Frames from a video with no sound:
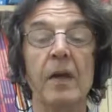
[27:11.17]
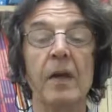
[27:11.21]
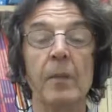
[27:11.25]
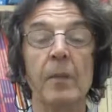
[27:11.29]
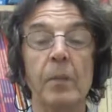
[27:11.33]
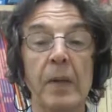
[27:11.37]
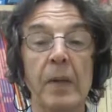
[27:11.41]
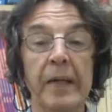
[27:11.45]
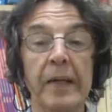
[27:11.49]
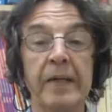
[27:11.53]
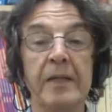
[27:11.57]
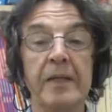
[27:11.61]

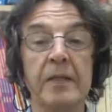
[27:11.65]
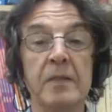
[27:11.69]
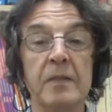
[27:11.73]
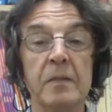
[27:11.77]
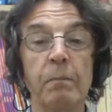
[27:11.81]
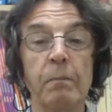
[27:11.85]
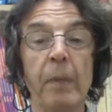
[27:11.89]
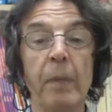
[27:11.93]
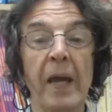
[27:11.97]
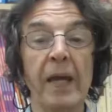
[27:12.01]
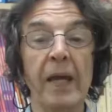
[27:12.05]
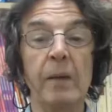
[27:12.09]
please
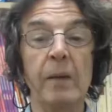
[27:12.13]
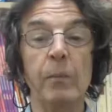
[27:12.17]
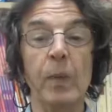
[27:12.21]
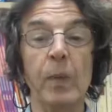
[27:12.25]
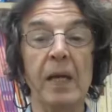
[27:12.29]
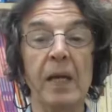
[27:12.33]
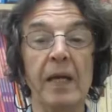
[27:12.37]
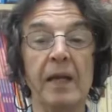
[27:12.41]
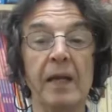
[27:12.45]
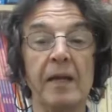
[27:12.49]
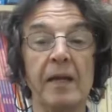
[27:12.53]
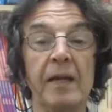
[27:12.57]
make
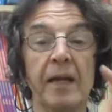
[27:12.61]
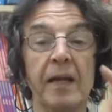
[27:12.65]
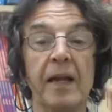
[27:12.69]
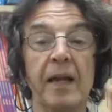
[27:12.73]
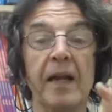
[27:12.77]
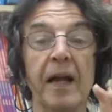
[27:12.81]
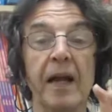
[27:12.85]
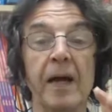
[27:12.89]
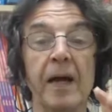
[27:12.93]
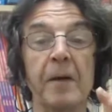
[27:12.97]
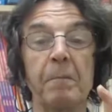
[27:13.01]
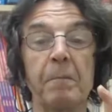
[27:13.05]
me
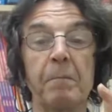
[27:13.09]
dinner.